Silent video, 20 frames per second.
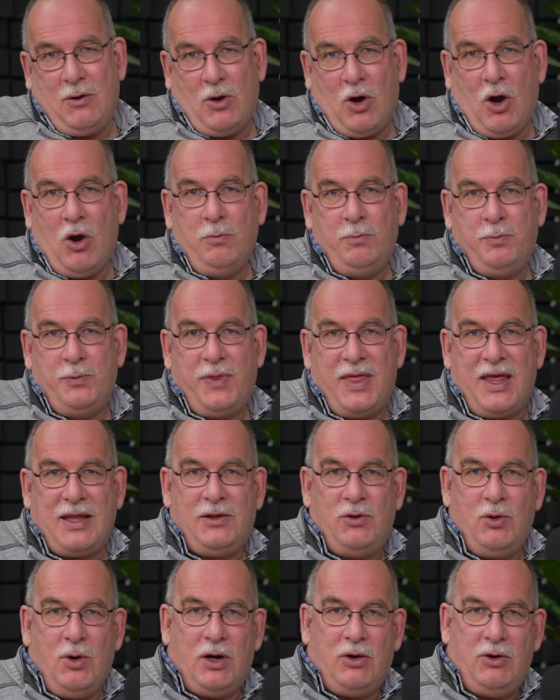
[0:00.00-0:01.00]
Hope
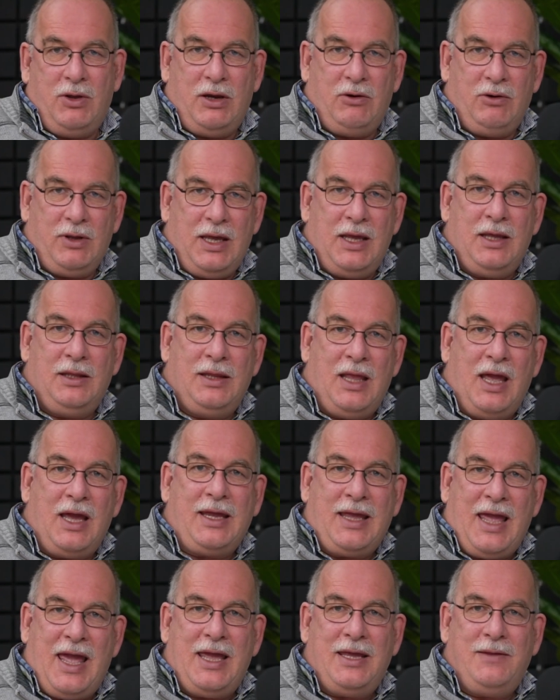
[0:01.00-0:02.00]
that you are hearing in
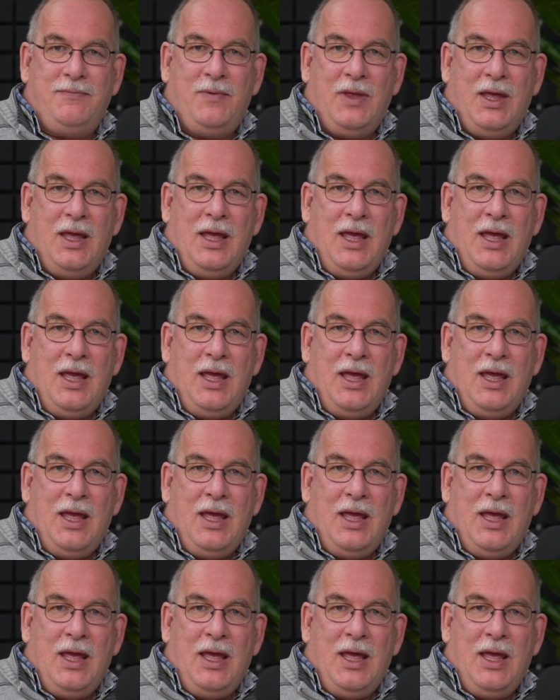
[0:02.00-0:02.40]
again.